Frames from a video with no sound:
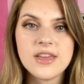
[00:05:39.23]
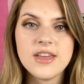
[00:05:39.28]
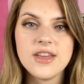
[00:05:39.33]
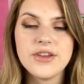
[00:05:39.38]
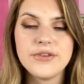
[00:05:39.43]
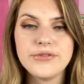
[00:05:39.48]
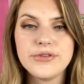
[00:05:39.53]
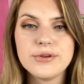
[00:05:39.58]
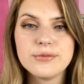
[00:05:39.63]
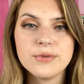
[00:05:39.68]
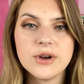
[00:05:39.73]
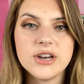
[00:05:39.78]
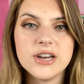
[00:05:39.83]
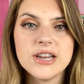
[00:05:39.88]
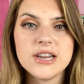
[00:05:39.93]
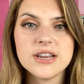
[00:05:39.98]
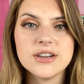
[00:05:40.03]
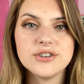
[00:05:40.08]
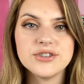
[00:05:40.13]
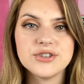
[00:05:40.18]
If you're
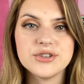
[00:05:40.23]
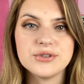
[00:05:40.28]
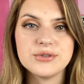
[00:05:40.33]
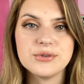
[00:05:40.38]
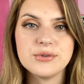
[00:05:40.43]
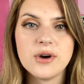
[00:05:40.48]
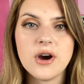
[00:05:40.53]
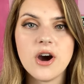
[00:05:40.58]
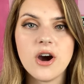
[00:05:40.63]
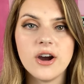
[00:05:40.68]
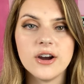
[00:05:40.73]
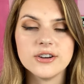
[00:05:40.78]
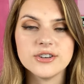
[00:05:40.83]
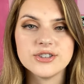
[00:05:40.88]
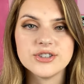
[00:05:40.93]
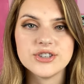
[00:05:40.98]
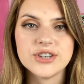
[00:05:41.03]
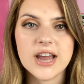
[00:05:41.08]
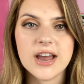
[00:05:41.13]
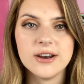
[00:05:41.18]
running into harsh
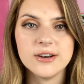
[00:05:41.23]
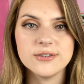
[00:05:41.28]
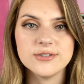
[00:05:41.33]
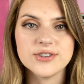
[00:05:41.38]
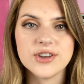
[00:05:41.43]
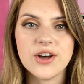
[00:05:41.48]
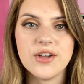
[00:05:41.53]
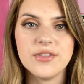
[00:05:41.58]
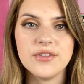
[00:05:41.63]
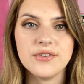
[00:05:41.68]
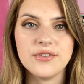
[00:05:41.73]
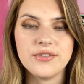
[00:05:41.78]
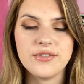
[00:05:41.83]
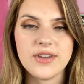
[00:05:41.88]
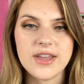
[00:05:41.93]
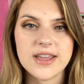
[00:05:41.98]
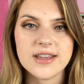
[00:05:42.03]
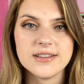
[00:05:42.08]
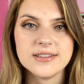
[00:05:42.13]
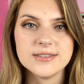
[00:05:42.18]
shadows on the
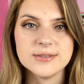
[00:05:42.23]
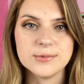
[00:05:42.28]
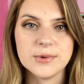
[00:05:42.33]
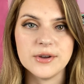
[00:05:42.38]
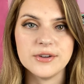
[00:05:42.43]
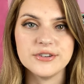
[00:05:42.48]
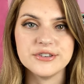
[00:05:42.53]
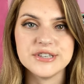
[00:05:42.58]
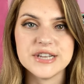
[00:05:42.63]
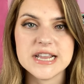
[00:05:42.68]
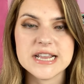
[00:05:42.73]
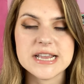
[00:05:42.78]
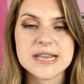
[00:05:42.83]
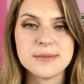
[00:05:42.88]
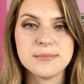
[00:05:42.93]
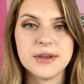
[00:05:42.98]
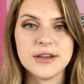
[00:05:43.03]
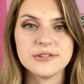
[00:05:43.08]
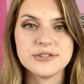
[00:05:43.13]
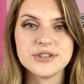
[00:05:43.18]
face while you're taking
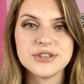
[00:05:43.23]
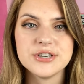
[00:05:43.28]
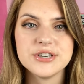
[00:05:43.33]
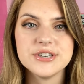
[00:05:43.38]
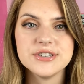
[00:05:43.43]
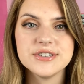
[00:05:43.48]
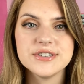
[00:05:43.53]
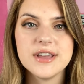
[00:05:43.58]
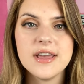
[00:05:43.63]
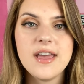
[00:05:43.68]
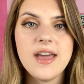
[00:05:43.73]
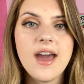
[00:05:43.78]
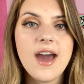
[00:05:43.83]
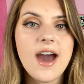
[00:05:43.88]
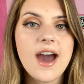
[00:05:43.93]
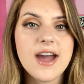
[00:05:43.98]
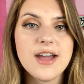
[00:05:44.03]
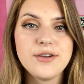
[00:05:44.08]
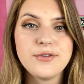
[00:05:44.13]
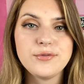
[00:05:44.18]
pictures,
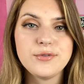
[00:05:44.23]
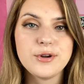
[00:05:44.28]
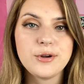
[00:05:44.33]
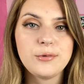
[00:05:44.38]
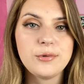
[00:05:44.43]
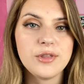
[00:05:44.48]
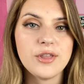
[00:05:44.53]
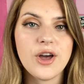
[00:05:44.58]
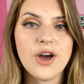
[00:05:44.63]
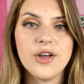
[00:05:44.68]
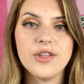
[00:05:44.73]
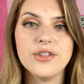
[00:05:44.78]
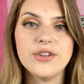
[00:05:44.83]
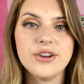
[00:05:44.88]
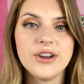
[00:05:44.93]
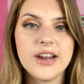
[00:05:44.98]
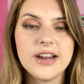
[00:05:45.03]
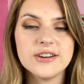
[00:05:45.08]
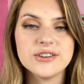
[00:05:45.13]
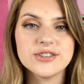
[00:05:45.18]
I have worked with
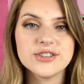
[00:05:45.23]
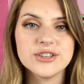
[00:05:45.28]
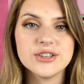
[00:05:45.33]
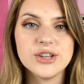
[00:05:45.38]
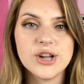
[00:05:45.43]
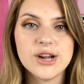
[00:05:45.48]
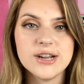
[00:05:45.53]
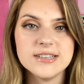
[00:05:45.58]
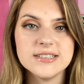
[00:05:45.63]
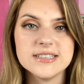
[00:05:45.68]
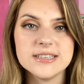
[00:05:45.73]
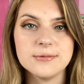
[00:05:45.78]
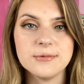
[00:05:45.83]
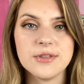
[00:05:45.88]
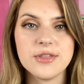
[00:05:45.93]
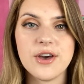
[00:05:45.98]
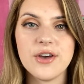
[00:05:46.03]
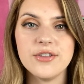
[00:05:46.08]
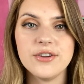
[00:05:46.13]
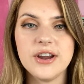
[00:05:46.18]
other hair salons and
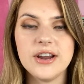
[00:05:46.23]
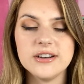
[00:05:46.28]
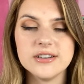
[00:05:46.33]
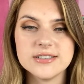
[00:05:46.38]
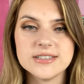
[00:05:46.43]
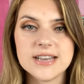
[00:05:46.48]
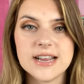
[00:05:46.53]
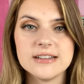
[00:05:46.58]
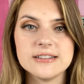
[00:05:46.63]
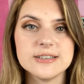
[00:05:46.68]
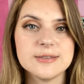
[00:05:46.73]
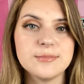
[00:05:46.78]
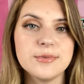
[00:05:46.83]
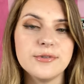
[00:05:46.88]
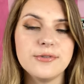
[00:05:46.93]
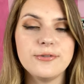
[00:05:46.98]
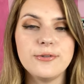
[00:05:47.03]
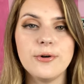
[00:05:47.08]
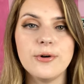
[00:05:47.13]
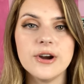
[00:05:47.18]
with other hairstylists
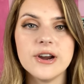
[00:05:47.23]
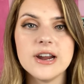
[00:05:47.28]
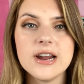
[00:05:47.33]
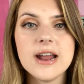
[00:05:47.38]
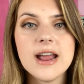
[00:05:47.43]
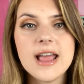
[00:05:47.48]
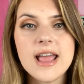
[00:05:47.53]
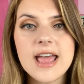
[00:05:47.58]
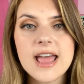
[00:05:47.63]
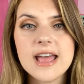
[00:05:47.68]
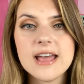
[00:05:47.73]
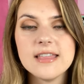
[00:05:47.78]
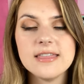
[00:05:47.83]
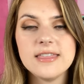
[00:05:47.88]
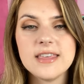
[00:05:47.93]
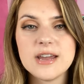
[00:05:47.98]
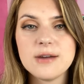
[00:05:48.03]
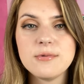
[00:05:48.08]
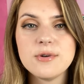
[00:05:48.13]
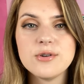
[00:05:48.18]
before, and
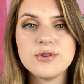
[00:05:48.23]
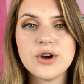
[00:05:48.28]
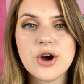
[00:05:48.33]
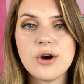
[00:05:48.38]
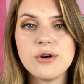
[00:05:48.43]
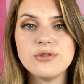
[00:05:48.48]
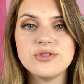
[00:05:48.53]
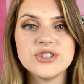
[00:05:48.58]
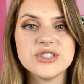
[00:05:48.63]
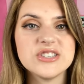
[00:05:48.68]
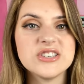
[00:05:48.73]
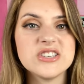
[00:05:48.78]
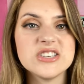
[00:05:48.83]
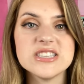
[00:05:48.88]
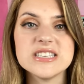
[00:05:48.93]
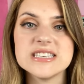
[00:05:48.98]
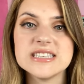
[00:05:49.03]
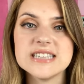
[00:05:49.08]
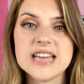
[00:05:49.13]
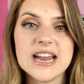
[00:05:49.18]
they will go just to
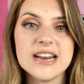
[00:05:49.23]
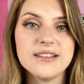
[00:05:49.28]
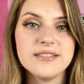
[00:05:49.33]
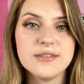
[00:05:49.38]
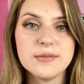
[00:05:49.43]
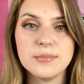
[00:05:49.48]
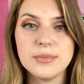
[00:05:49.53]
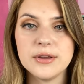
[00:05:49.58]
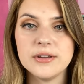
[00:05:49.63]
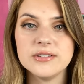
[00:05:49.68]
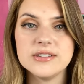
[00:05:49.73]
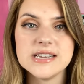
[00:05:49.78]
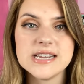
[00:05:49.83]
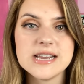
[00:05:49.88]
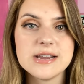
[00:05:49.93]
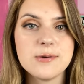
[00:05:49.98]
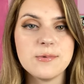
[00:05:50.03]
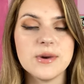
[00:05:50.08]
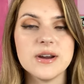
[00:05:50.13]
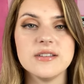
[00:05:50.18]
the side of the
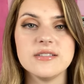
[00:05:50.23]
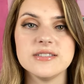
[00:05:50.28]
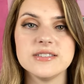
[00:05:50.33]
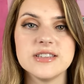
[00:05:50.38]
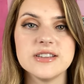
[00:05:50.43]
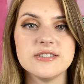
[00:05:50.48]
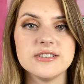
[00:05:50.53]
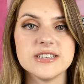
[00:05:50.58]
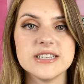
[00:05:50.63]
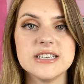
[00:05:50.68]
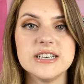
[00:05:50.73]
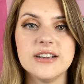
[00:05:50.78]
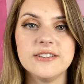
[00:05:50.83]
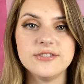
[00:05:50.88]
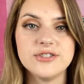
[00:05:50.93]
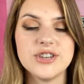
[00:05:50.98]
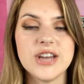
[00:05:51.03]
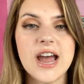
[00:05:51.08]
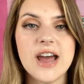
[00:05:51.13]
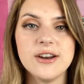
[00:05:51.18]
building where there's enough
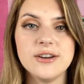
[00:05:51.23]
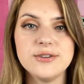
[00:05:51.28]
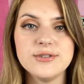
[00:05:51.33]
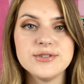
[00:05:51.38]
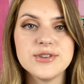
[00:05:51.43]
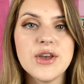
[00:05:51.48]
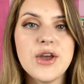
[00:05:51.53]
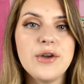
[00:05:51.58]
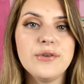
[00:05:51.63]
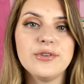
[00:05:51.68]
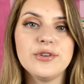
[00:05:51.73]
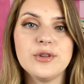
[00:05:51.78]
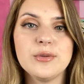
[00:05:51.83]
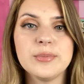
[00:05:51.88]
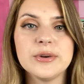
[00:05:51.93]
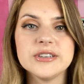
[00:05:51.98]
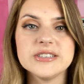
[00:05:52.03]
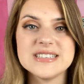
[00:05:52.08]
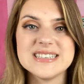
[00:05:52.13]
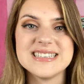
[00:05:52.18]
shadows for the
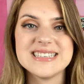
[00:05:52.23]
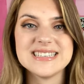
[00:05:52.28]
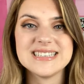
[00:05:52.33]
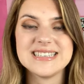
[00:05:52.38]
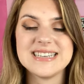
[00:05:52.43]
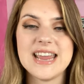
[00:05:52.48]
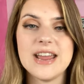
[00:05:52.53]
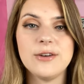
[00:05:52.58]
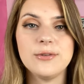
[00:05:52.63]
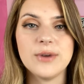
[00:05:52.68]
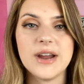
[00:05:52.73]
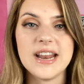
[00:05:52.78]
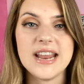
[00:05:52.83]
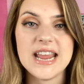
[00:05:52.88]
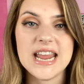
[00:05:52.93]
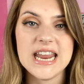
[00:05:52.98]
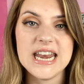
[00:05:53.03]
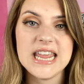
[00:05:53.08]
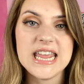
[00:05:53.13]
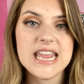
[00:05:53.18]
person to stand right
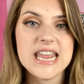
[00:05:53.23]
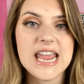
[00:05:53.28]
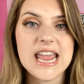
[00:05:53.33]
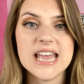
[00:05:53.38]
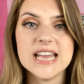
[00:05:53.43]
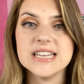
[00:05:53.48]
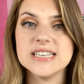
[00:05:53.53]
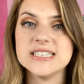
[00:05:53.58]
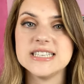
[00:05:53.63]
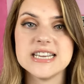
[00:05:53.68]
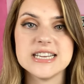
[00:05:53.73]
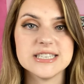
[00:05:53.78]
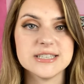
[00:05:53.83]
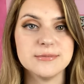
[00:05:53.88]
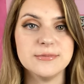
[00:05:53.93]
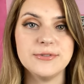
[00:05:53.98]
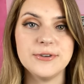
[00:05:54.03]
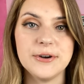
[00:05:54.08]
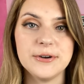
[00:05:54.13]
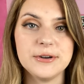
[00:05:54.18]
in it and take
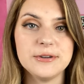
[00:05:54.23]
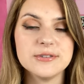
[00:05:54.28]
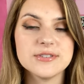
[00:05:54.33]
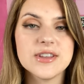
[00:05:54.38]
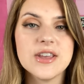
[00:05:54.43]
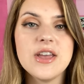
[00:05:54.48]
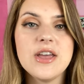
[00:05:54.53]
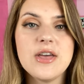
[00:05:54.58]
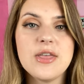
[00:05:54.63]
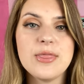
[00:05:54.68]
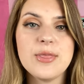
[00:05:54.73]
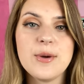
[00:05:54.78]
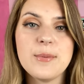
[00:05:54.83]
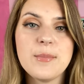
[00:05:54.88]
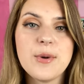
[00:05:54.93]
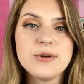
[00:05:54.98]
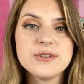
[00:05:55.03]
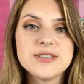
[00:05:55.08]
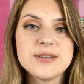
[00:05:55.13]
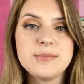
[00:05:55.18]
some photos. The
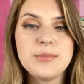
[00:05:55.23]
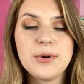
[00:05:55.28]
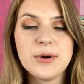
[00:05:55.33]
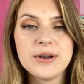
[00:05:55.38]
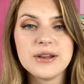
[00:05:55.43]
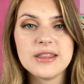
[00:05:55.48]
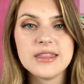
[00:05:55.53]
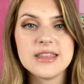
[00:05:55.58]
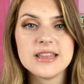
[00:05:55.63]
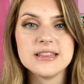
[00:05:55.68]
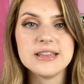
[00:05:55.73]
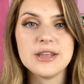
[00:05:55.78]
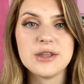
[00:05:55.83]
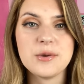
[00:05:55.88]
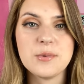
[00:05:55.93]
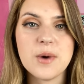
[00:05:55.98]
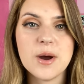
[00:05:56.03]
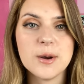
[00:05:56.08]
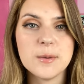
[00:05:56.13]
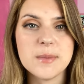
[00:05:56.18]
most important thing that
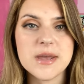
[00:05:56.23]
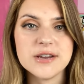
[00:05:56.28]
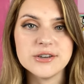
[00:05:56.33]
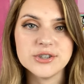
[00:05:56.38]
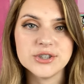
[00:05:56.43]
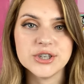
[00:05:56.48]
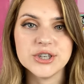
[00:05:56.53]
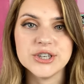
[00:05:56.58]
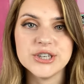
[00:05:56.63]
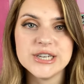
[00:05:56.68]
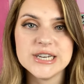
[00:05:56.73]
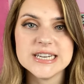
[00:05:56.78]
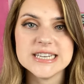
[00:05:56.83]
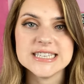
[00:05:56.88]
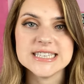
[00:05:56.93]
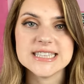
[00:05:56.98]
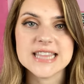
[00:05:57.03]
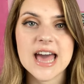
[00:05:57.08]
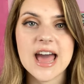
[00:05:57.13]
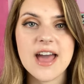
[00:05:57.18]
you wanna make sure
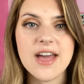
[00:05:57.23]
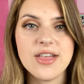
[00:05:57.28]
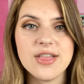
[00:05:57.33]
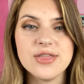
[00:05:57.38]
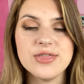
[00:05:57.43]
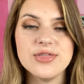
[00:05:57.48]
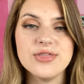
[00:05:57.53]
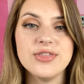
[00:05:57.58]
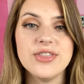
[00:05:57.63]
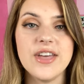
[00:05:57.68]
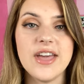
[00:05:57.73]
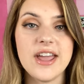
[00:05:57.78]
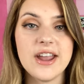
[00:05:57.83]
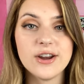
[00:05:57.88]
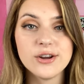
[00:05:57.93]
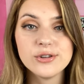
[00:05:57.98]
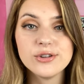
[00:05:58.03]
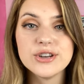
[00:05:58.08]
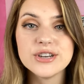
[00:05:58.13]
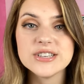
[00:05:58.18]
is that the
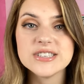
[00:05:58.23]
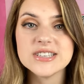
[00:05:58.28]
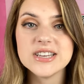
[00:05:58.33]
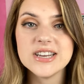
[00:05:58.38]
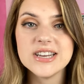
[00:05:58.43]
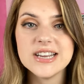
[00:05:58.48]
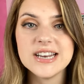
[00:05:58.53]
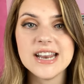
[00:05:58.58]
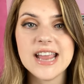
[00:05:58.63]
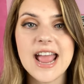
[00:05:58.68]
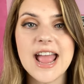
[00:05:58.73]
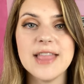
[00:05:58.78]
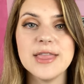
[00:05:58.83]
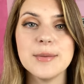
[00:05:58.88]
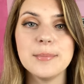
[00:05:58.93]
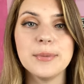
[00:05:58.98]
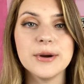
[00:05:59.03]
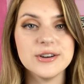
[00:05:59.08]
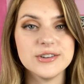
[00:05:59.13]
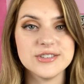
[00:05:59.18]
hair looks good and the
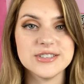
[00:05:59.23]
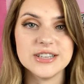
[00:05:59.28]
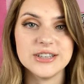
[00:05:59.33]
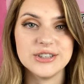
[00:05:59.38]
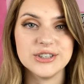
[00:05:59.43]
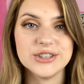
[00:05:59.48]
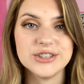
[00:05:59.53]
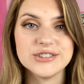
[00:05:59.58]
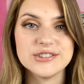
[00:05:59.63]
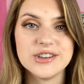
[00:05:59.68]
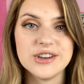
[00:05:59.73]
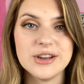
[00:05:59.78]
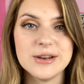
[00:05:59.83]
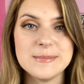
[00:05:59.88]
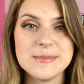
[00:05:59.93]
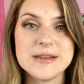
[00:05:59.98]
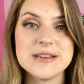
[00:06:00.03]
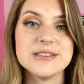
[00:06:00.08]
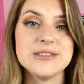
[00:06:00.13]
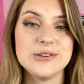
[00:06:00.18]
person looks good
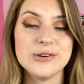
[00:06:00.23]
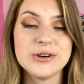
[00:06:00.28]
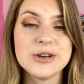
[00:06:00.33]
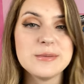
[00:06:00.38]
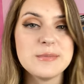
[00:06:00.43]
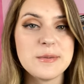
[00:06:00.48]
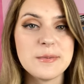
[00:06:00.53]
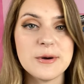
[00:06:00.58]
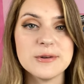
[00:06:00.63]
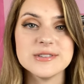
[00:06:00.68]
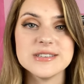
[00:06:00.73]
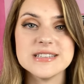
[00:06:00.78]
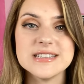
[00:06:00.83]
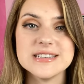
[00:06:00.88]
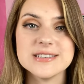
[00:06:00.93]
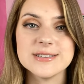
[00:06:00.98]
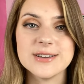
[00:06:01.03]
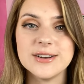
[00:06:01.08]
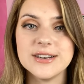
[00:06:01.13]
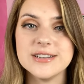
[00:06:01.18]
because you're going to be posting
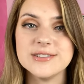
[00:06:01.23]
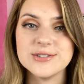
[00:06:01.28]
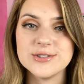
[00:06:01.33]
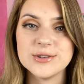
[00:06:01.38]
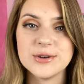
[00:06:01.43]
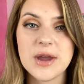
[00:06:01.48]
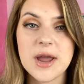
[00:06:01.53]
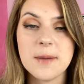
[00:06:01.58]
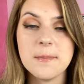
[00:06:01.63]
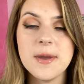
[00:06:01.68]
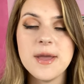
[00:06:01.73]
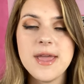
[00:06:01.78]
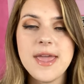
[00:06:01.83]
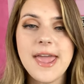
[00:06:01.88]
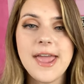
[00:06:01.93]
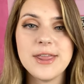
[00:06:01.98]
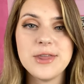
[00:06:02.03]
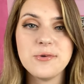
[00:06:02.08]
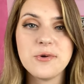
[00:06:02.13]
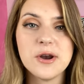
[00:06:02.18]
this on Instagram
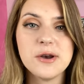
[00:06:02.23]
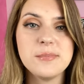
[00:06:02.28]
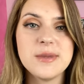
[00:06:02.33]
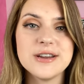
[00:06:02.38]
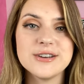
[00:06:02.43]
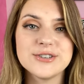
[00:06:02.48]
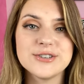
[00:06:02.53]
and you want to make